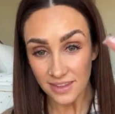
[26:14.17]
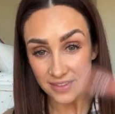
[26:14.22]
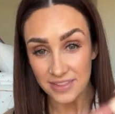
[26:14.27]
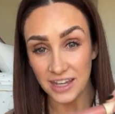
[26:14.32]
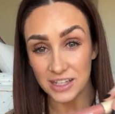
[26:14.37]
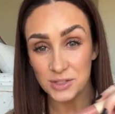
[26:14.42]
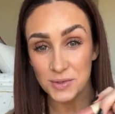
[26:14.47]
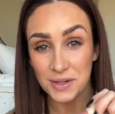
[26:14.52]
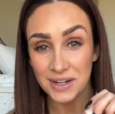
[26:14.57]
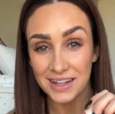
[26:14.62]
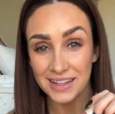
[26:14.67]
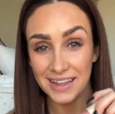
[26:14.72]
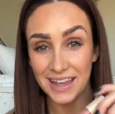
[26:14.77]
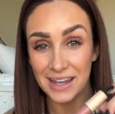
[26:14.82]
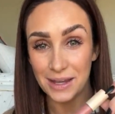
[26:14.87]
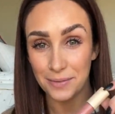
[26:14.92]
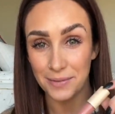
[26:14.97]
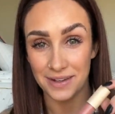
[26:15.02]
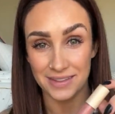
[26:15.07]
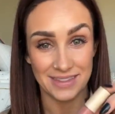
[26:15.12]
That's what I
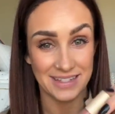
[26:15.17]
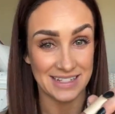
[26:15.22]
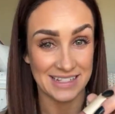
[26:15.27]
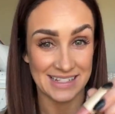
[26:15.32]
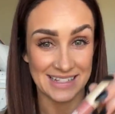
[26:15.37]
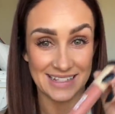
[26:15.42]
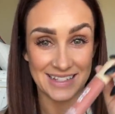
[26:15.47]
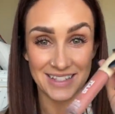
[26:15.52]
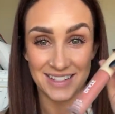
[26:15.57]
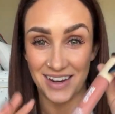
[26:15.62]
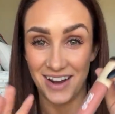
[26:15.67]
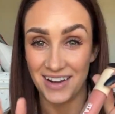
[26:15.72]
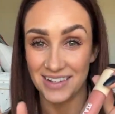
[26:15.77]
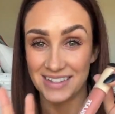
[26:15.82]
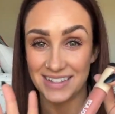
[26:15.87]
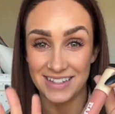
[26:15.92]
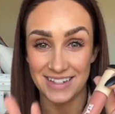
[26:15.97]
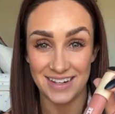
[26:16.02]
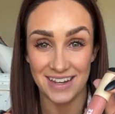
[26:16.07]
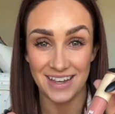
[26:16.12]
like about this, it's
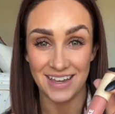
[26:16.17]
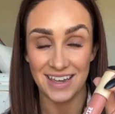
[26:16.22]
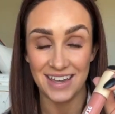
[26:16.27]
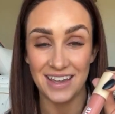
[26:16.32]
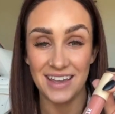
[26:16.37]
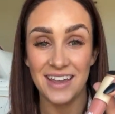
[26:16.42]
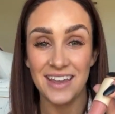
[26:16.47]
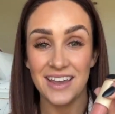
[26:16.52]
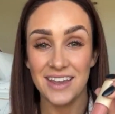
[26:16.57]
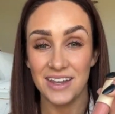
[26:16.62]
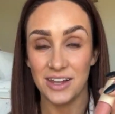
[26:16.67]
not sticky.